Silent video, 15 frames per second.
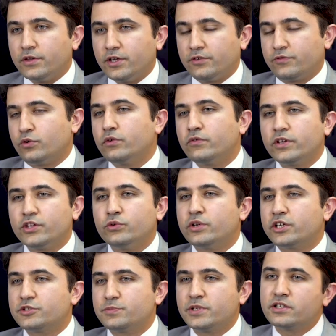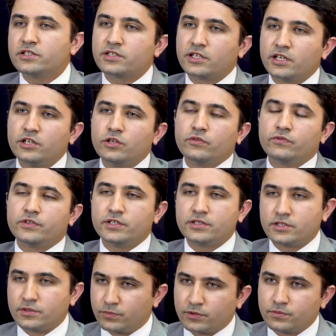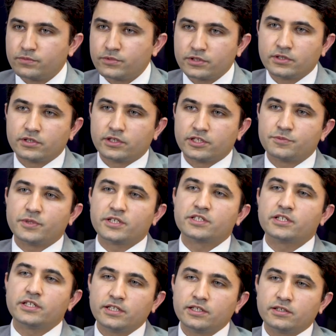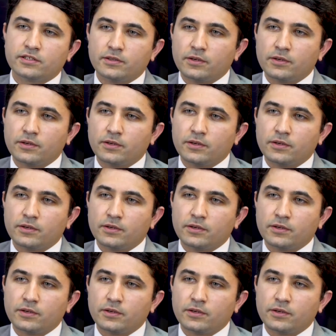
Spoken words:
Therefore, when you experience any of these symptoms, especially